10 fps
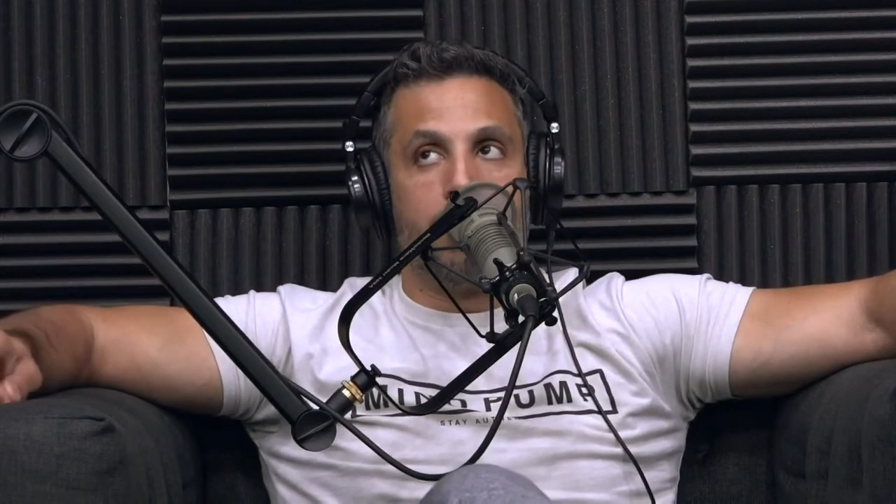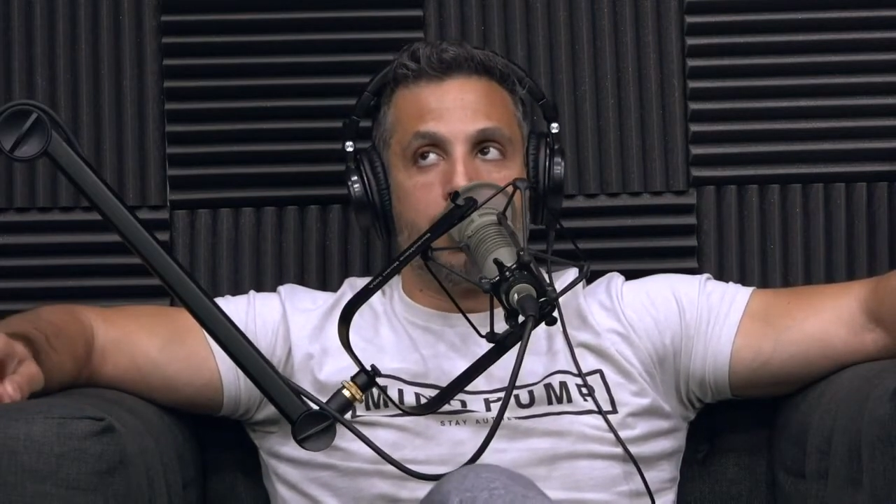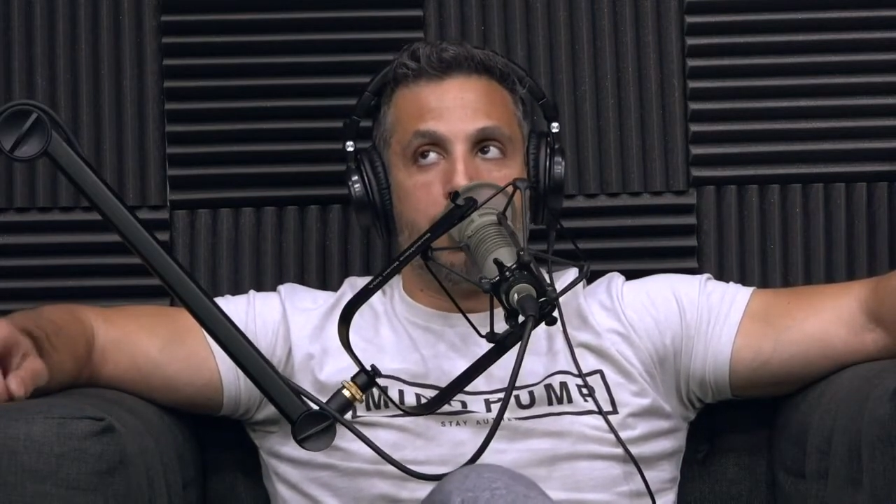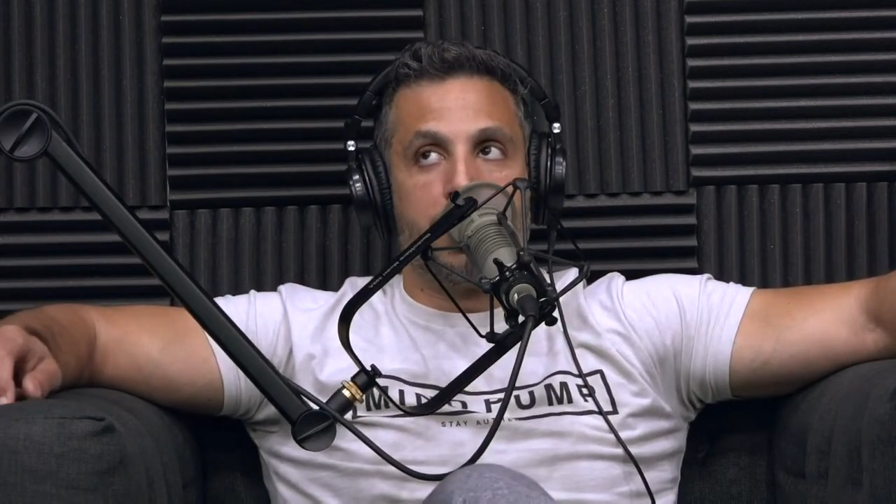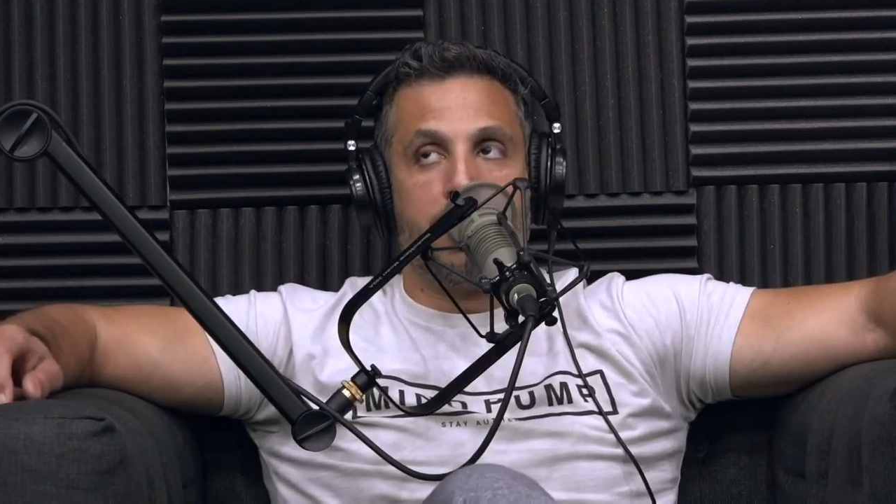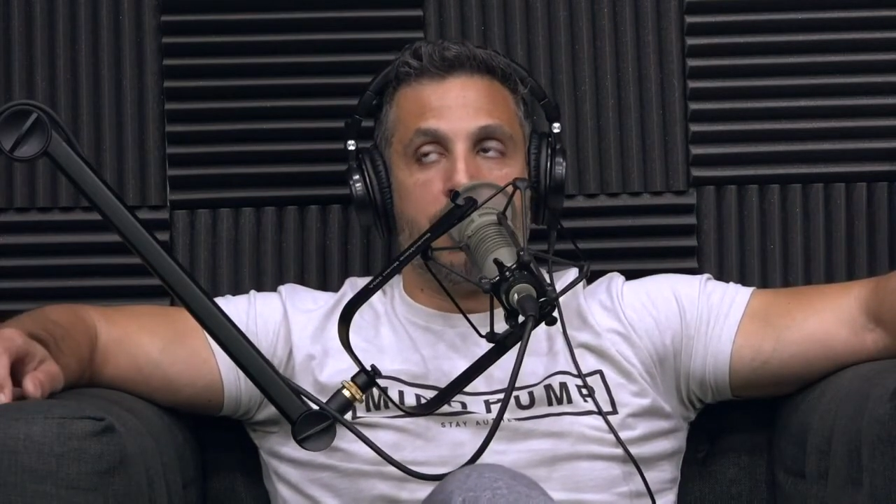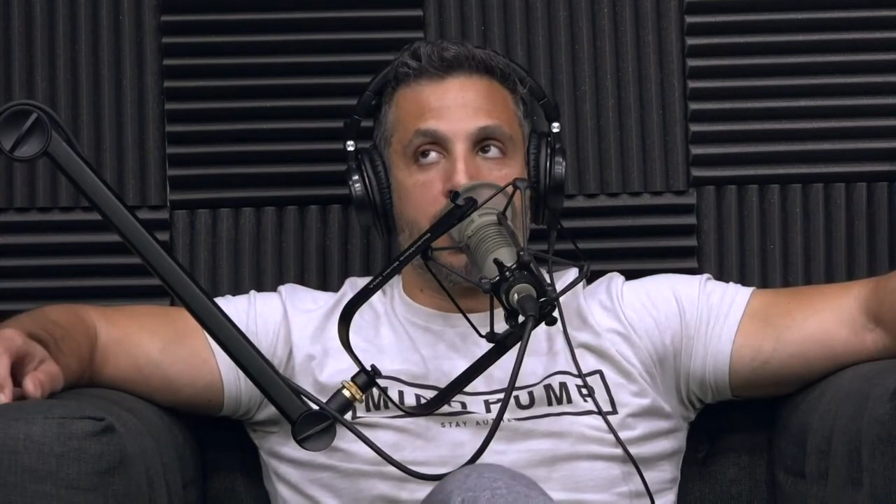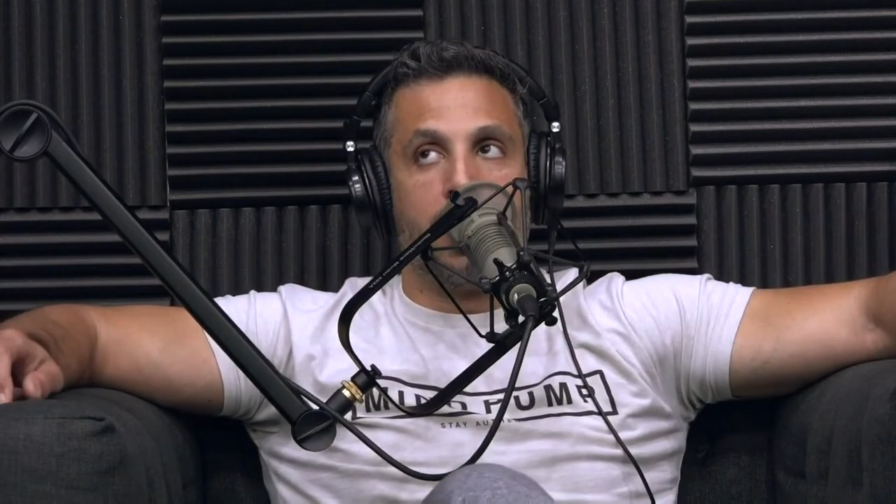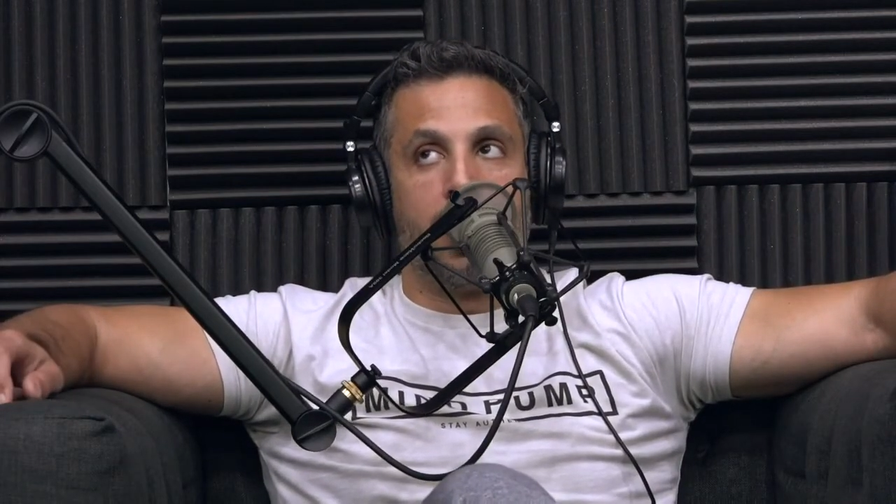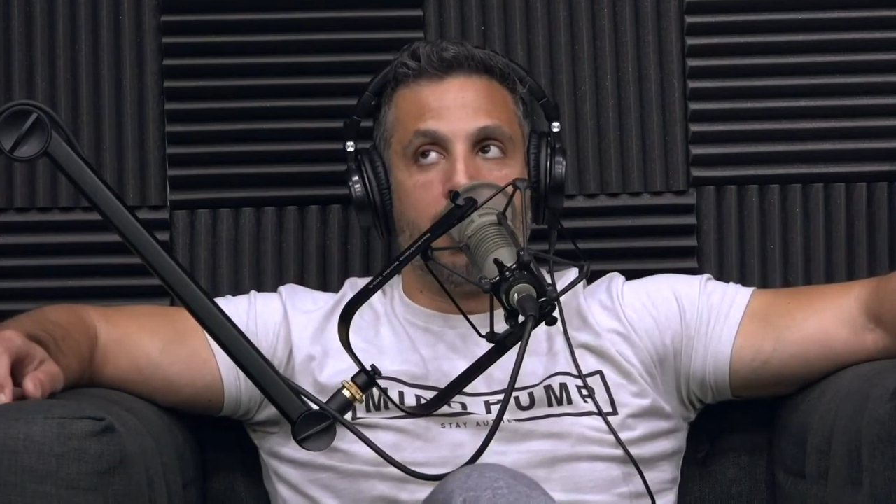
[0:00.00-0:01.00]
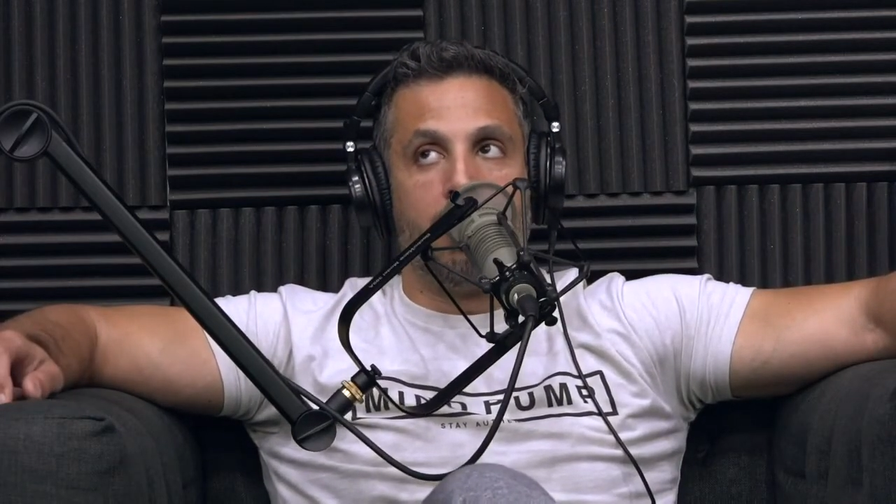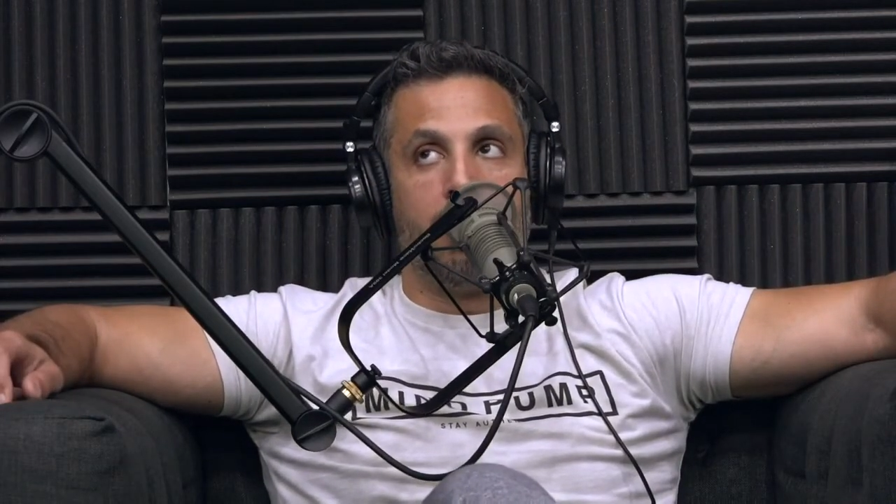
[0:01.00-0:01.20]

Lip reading: specifically